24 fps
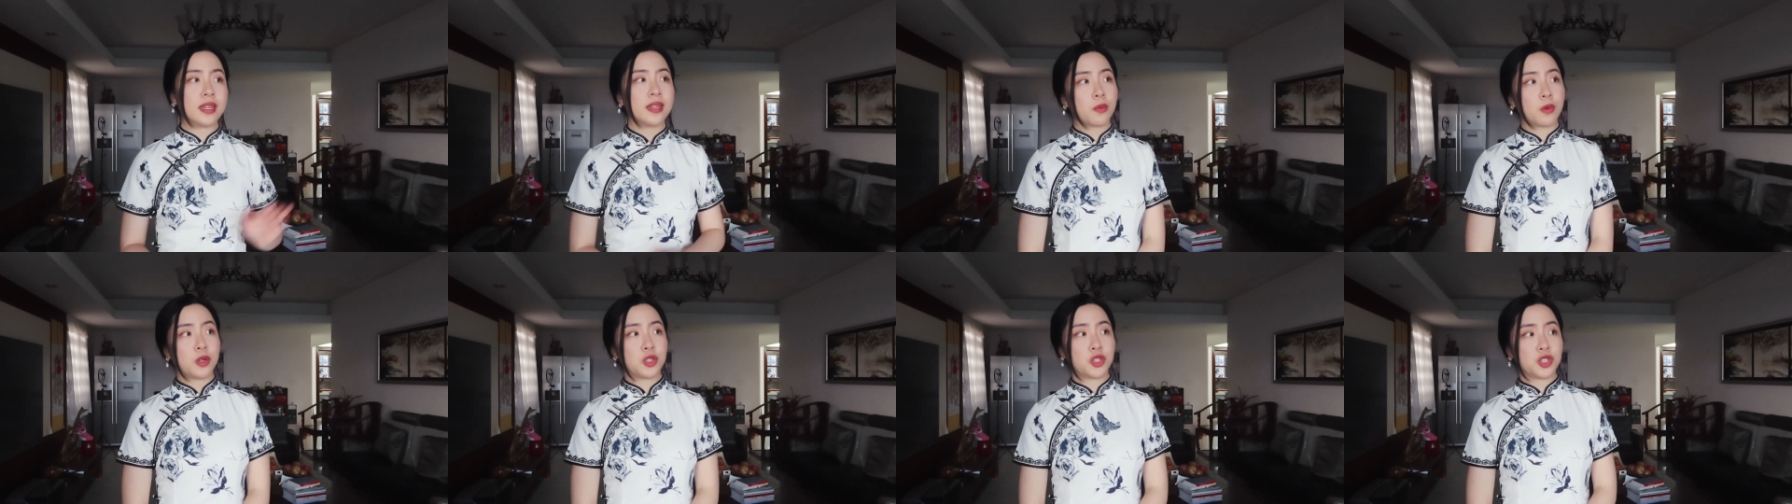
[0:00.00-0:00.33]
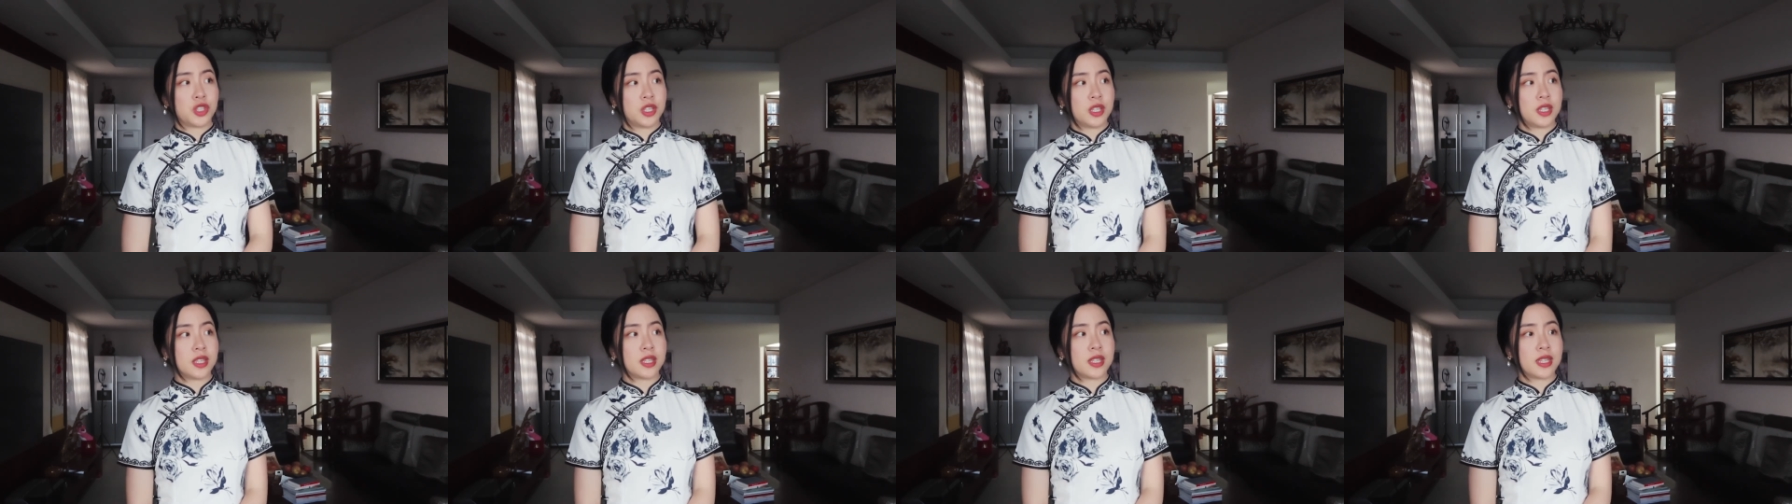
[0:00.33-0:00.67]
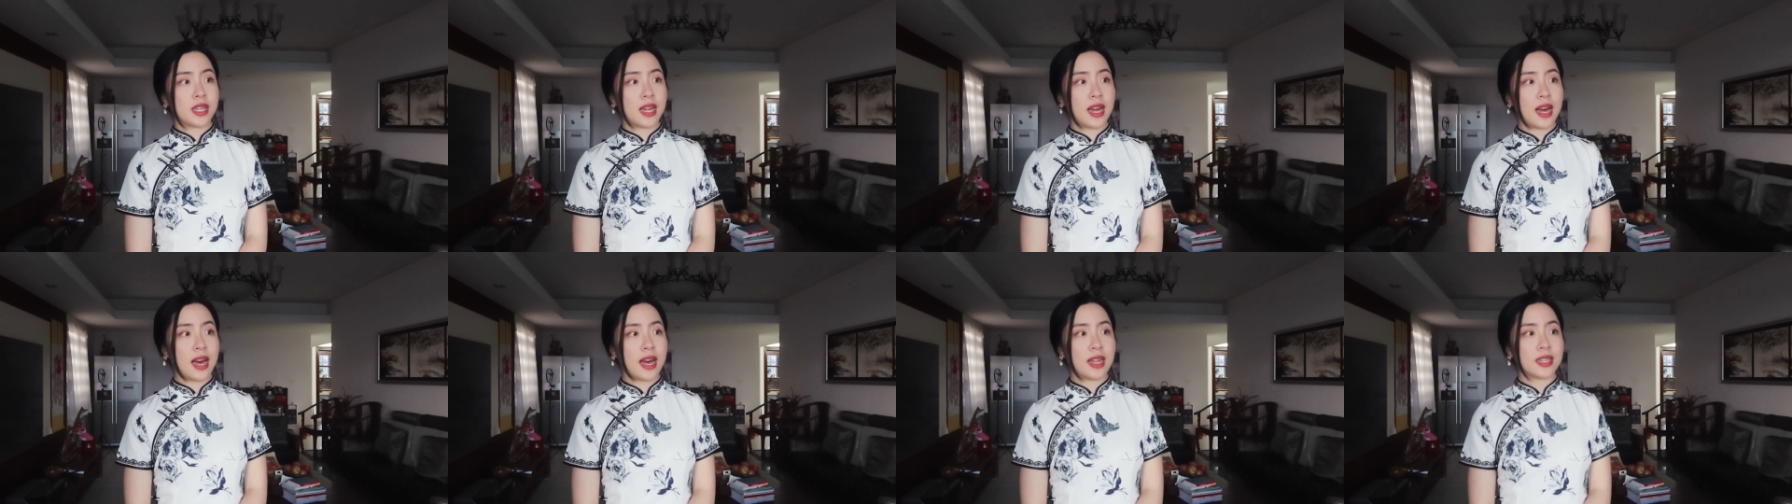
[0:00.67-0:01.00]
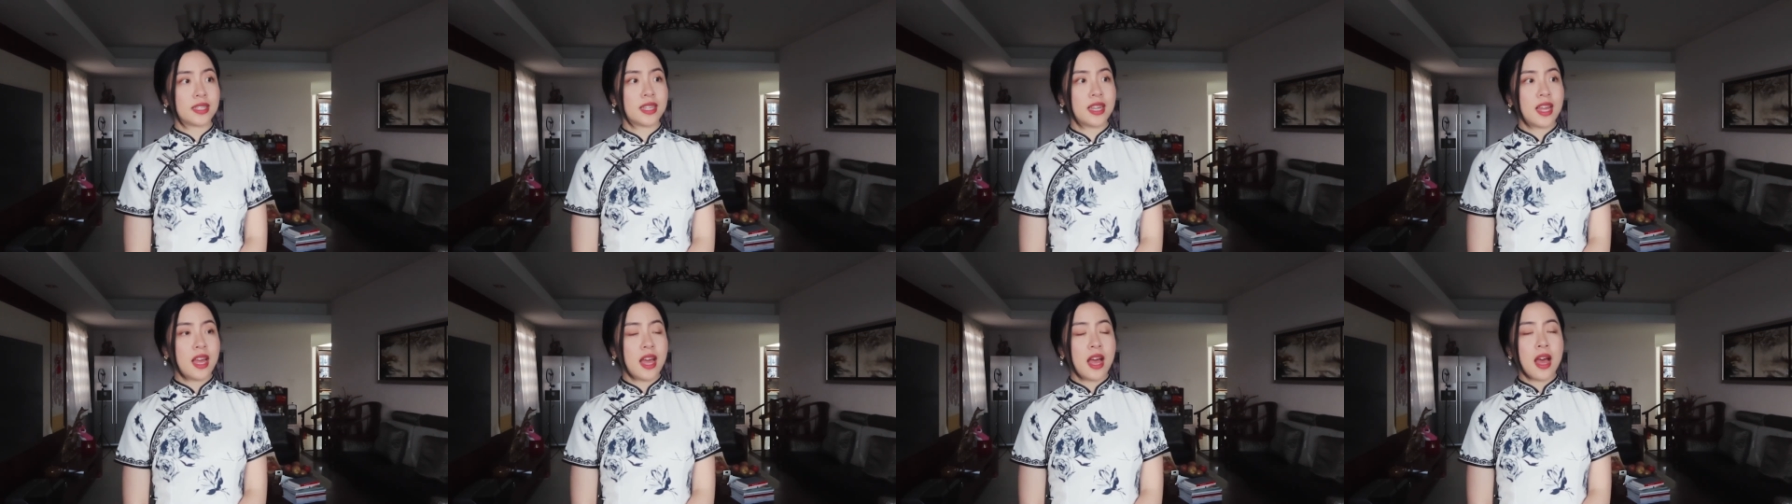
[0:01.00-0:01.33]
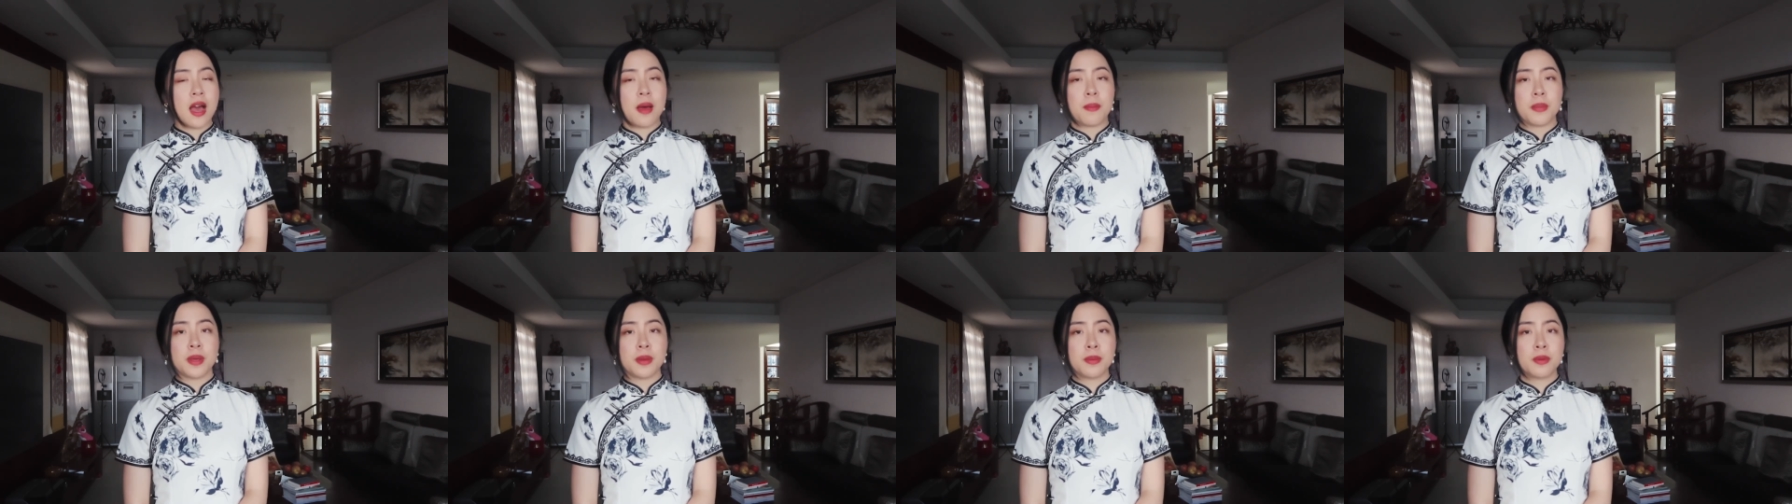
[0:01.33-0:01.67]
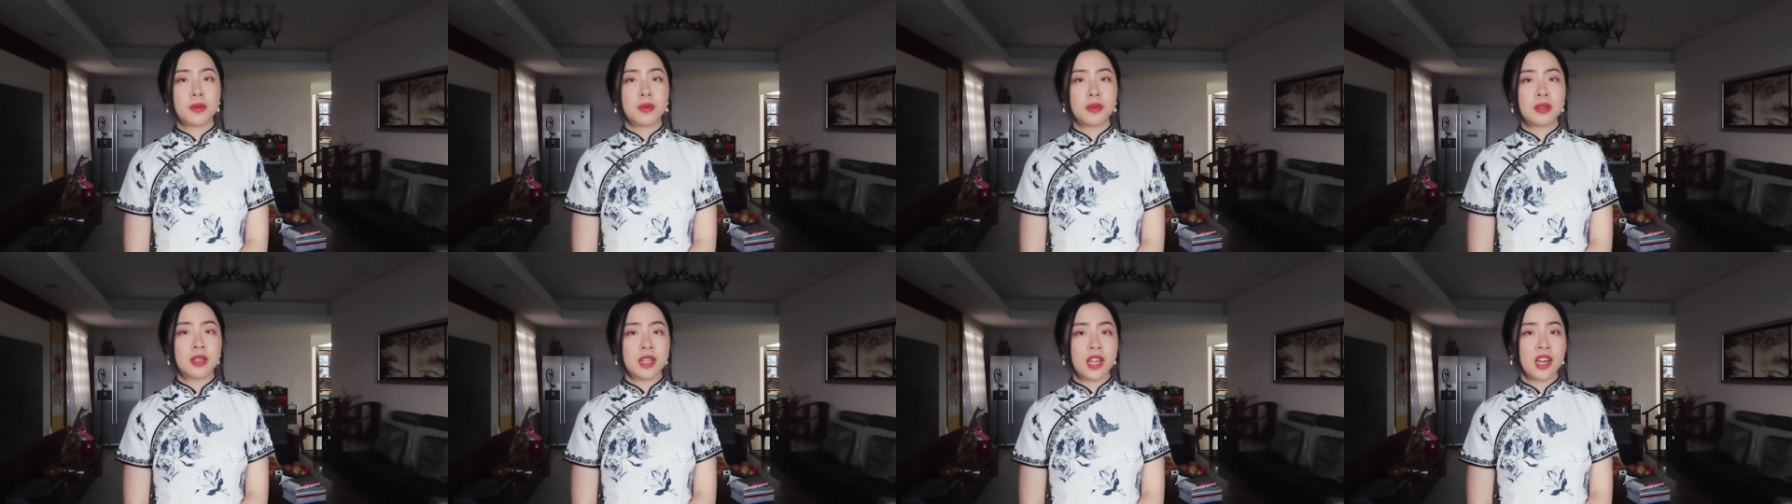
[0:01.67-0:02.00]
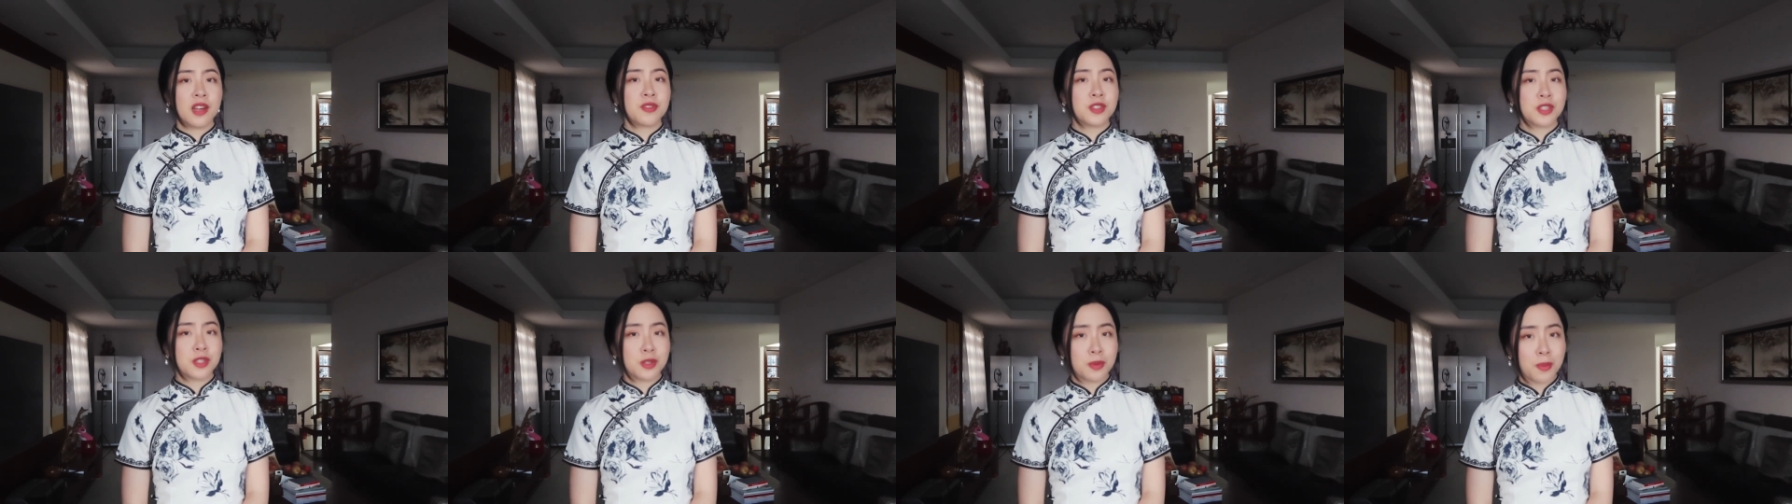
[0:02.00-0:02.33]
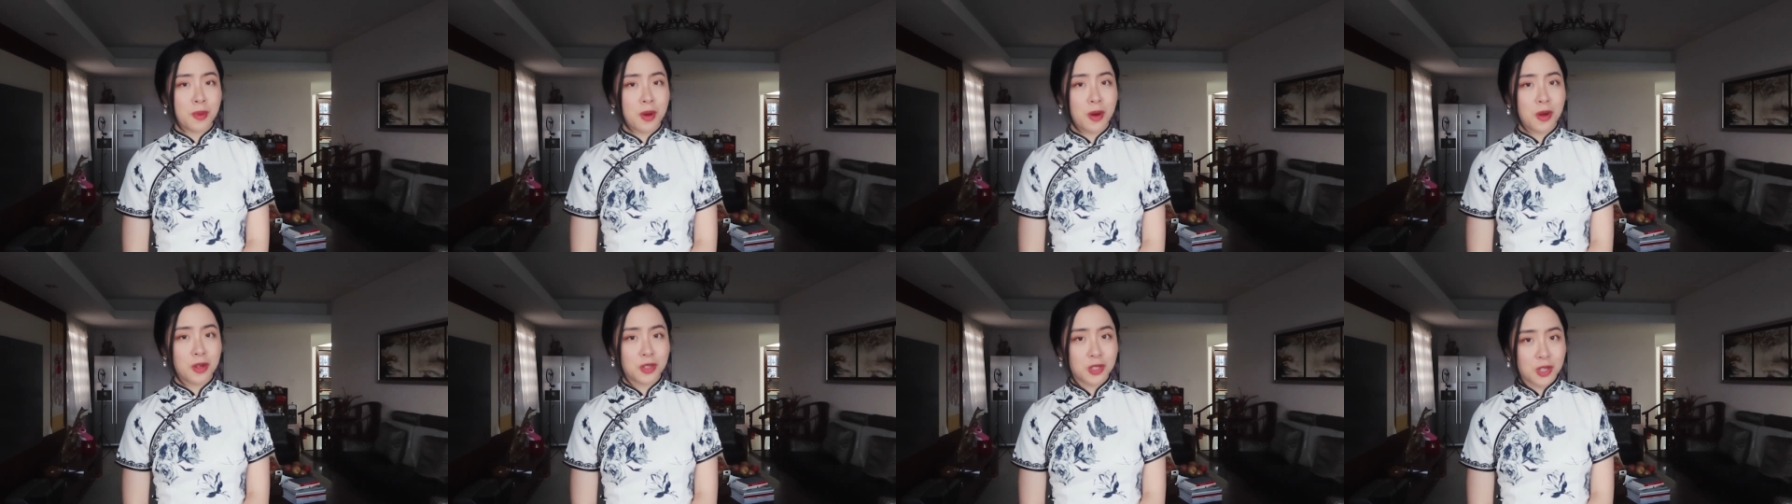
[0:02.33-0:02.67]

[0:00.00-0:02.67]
which is that people love small